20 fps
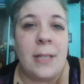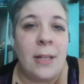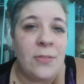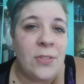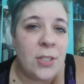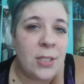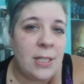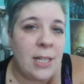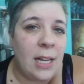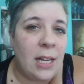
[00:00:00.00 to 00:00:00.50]
I've
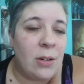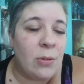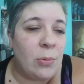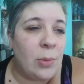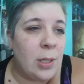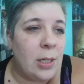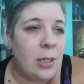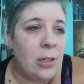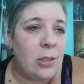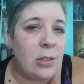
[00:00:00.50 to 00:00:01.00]
just had a
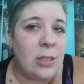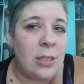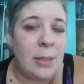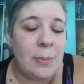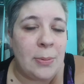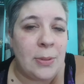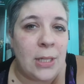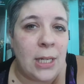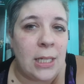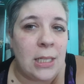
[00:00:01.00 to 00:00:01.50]
really long
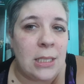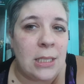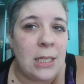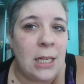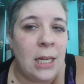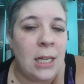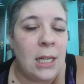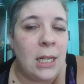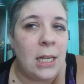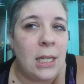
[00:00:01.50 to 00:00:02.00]
couple days
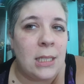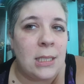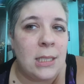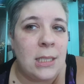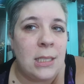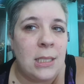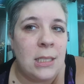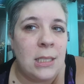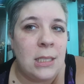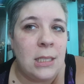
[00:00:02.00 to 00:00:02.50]
and
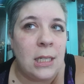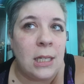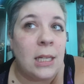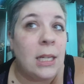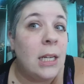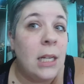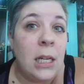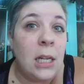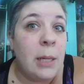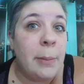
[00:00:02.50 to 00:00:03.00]
it's not
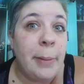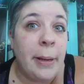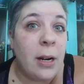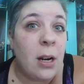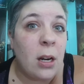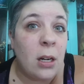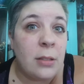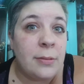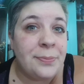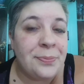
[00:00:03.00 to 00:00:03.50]
getting any better.